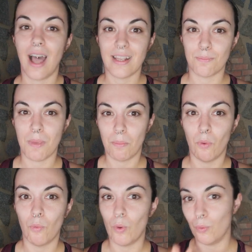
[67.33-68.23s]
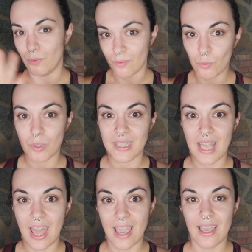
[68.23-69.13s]
as people will
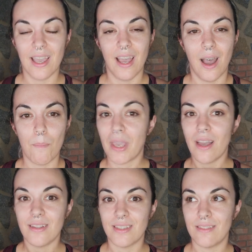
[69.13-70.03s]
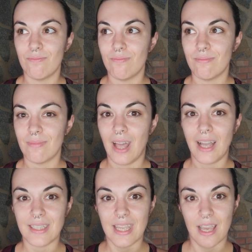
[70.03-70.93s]
say, because
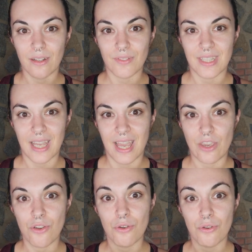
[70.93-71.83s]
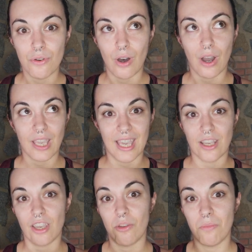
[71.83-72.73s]
at the end of the day, you
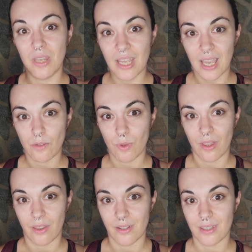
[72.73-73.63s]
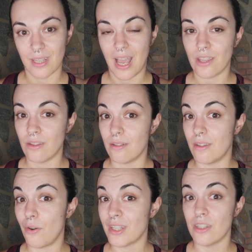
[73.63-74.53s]
can communicate with others and
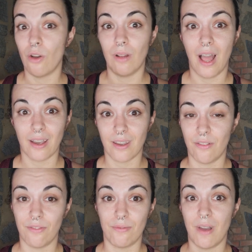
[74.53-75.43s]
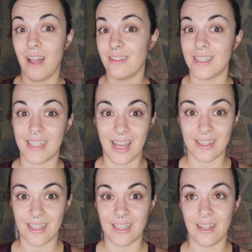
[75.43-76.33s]
there is no lack of
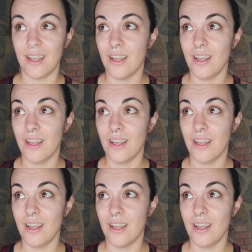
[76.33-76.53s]
understanding.